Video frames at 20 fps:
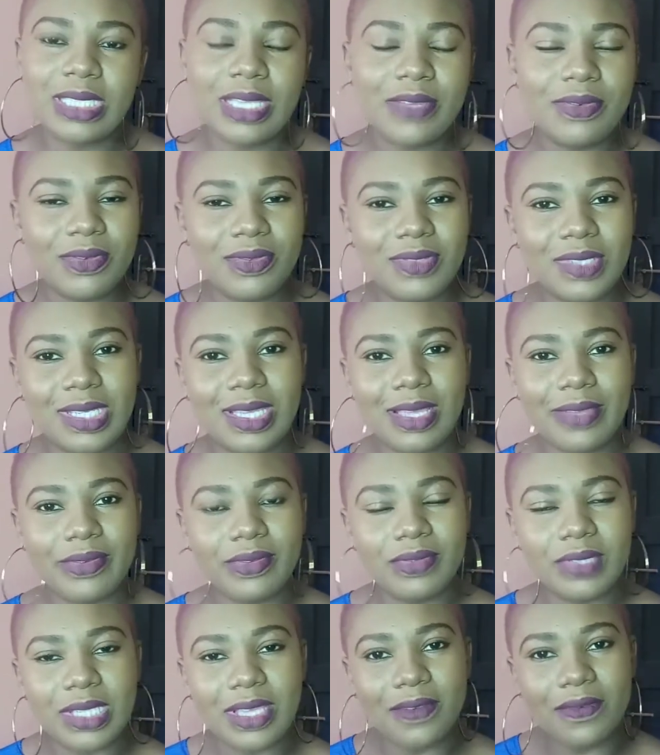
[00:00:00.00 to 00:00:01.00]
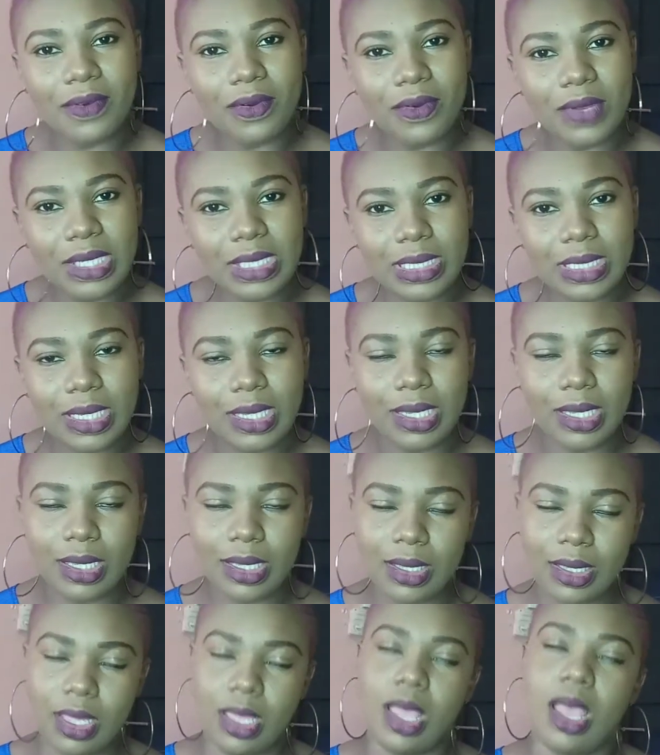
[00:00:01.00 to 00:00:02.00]
Say 50,000 for wedding
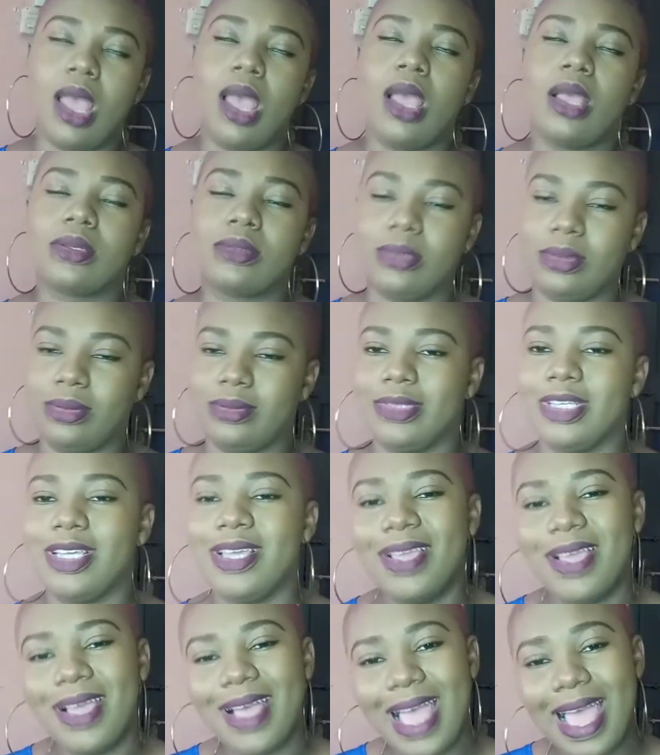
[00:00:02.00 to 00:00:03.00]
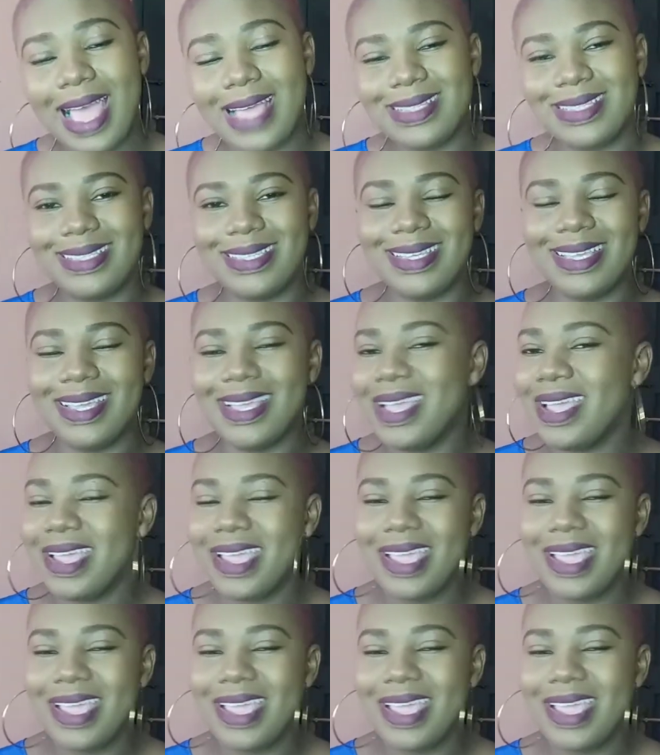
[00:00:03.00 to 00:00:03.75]
cake. And see,